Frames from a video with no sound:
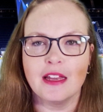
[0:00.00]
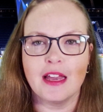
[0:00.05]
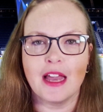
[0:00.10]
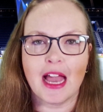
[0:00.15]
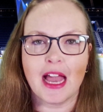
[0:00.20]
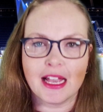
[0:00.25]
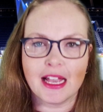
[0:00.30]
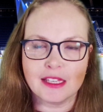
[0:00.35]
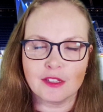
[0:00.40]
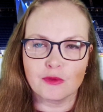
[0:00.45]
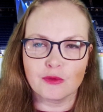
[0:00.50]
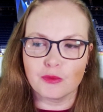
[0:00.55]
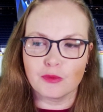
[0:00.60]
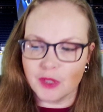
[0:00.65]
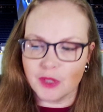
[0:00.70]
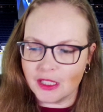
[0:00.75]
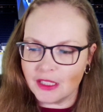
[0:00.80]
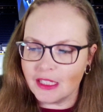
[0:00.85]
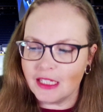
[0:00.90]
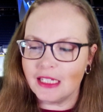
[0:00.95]
has
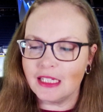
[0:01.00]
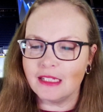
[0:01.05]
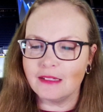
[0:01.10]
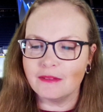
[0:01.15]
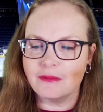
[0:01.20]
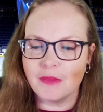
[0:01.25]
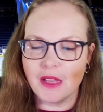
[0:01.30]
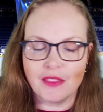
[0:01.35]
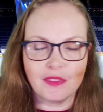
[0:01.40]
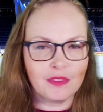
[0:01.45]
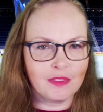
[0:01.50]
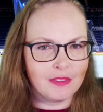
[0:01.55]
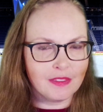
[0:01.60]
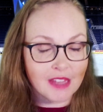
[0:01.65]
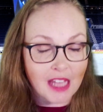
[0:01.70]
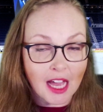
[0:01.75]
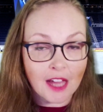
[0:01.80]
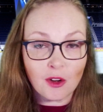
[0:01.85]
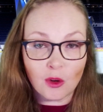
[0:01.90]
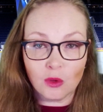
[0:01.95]
really,
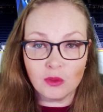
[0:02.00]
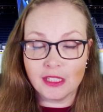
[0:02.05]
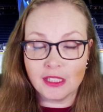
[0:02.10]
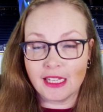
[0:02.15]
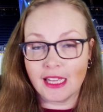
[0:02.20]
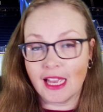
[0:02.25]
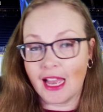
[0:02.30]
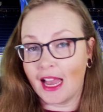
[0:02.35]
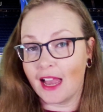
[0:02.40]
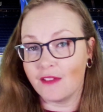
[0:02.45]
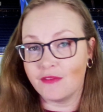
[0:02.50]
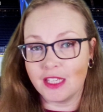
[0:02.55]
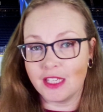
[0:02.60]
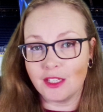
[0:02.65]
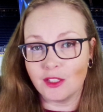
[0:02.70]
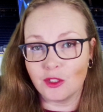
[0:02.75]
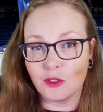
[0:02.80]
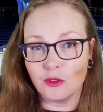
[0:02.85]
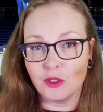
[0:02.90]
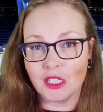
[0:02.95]
not only have
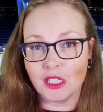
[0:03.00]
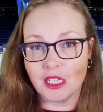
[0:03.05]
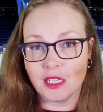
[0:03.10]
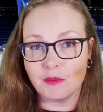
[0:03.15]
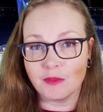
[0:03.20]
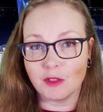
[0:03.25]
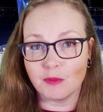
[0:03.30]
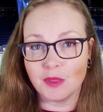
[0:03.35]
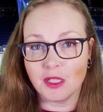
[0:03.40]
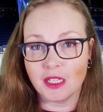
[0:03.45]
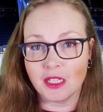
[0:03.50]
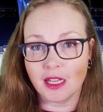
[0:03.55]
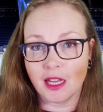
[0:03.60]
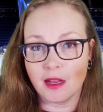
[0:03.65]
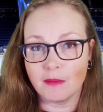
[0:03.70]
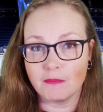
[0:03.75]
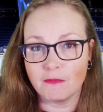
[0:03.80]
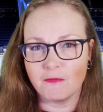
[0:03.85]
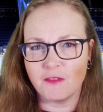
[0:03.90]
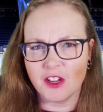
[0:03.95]
these two teams
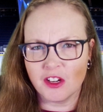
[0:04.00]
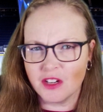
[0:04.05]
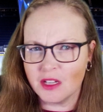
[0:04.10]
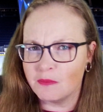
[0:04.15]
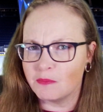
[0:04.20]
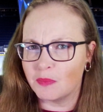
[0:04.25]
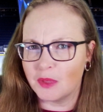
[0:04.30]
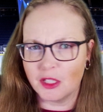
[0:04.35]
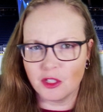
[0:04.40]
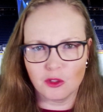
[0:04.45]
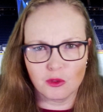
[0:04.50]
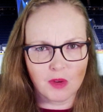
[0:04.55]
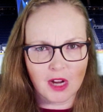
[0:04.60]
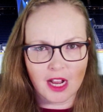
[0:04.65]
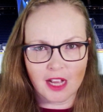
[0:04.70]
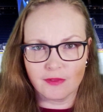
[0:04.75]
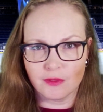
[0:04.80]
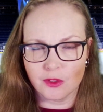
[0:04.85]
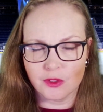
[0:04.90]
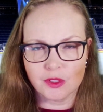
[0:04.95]
become very bitter
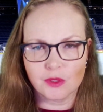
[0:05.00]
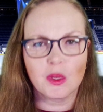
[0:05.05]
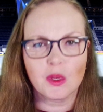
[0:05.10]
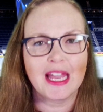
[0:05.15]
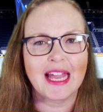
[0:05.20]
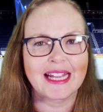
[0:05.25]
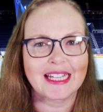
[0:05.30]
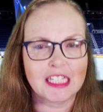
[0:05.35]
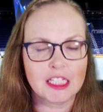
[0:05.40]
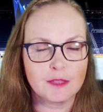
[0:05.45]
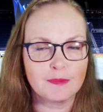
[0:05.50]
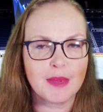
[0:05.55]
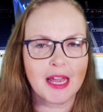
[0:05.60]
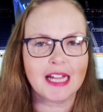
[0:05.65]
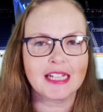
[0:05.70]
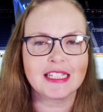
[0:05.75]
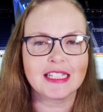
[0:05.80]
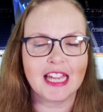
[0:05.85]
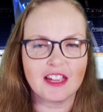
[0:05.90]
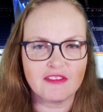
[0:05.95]
rivals,
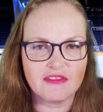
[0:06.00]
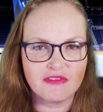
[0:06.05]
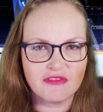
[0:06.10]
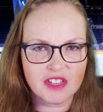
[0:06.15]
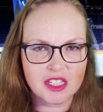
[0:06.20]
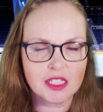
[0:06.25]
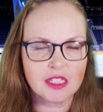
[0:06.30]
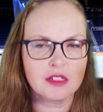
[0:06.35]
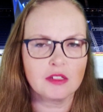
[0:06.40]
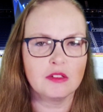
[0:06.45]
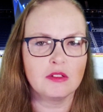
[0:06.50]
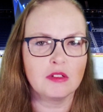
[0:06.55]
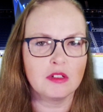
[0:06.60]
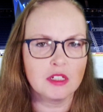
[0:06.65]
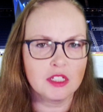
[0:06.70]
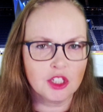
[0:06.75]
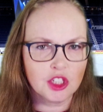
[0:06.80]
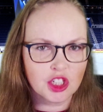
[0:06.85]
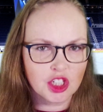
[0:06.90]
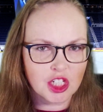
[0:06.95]
expect a
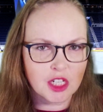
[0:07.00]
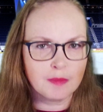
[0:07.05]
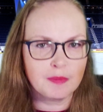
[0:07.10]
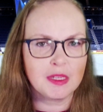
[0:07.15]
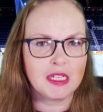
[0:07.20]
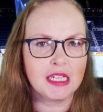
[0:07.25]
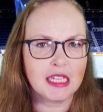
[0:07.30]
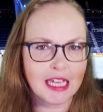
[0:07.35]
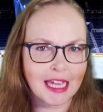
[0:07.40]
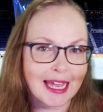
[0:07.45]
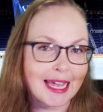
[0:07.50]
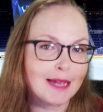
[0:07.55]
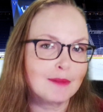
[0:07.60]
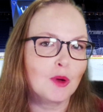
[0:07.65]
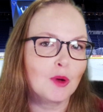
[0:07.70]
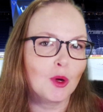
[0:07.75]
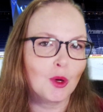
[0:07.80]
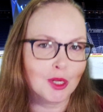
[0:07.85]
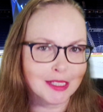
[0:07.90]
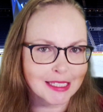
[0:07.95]
physical, chippy
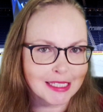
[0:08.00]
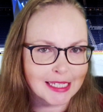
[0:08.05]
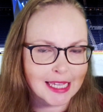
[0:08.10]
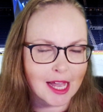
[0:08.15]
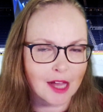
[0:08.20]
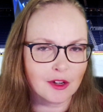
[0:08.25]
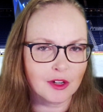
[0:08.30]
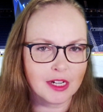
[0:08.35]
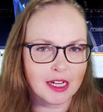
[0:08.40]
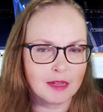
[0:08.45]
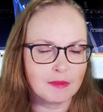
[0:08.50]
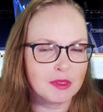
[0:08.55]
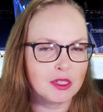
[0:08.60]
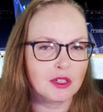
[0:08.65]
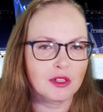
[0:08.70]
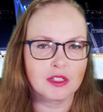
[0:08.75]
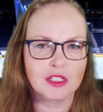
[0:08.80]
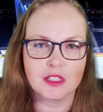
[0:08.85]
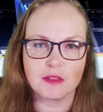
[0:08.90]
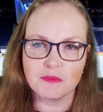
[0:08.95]
game on Saturday
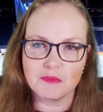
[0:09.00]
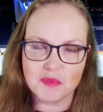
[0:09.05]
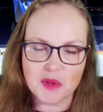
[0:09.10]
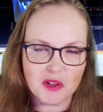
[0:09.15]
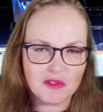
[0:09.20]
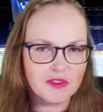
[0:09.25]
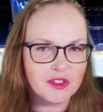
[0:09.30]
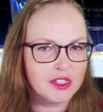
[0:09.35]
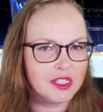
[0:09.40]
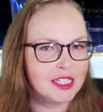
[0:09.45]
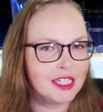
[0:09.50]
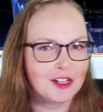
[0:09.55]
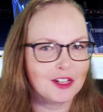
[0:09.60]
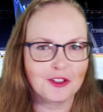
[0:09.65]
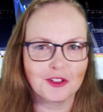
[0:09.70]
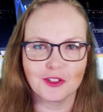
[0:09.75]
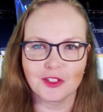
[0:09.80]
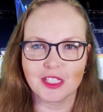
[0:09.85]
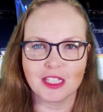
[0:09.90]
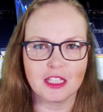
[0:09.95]
because the Belleville
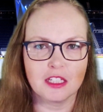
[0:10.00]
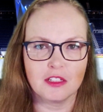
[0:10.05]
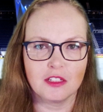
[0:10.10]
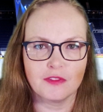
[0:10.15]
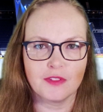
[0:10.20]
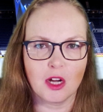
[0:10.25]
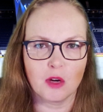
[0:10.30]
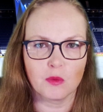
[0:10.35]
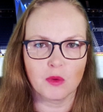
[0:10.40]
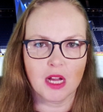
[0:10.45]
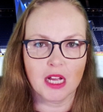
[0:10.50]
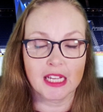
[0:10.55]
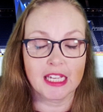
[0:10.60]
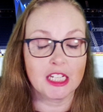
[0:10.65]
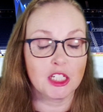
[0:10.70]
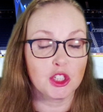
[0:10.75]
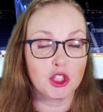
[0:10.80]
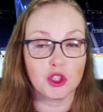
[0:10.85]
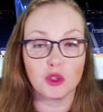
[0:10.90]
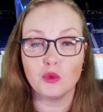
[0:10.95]
Senators and the Laval
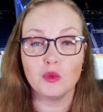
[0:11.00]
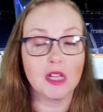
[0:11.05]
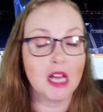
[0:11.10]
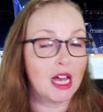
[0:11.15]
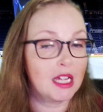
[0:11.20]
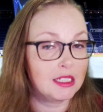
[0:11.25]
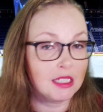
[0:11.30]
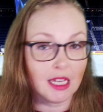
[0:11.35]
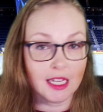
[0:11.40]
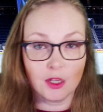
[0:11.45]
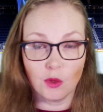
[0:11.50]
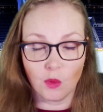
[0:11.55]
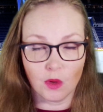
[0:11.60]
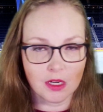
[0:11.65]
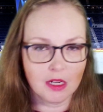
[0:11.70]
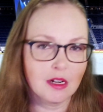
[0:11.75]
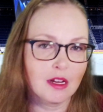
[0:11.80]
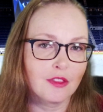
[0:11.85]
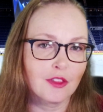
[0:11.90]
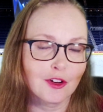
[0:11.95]
Rocket do not like
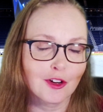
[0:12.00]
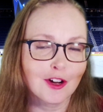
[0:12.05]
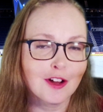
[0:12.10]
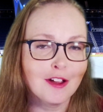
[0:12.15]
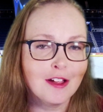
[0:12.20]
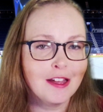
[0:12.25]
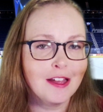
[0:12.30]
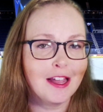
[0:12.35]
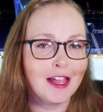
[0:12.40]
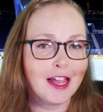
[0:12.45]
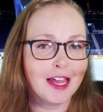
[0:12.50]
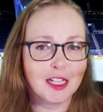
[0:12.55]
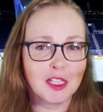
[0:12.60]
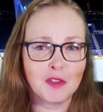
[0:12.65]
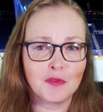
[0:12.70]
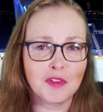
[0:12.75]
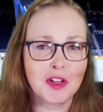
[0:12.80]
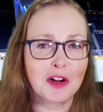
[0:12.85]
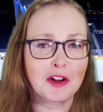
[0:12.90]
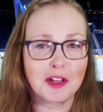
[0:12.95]
one another, and
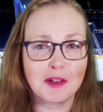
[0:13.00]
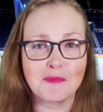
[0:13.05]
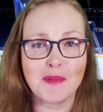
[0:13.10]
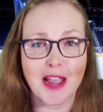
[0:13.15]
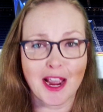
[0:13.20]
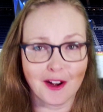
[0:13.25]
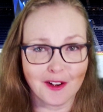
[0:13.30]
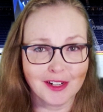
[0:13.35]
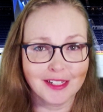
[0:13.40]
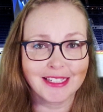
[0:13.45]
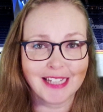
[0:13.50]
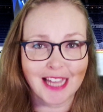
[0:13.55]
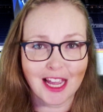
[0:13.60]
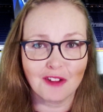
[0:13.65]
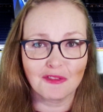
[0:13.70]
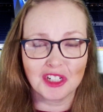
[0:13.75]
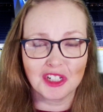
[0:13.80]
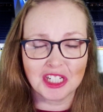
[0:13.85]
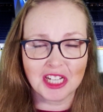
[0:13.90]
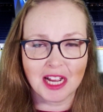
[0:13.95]
it's very apparent
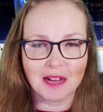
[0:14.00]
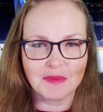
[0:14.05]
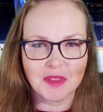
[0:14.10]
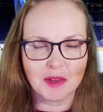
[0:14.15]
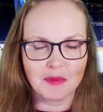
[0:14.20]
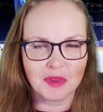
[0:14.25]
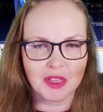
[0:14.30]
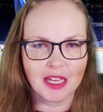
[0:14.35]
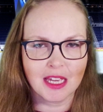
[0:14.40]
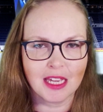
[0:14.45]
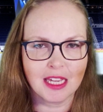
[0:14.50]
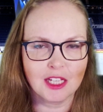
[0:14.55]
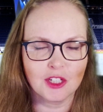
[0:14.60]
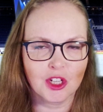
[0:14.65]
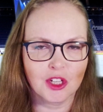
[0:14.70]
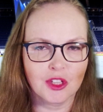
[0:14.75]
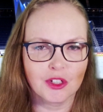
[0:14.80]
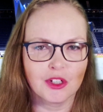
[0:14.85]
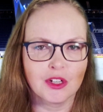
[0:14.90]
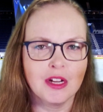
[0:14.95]
every time they play each
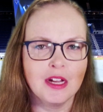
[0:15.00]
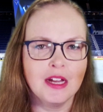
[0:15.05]
other.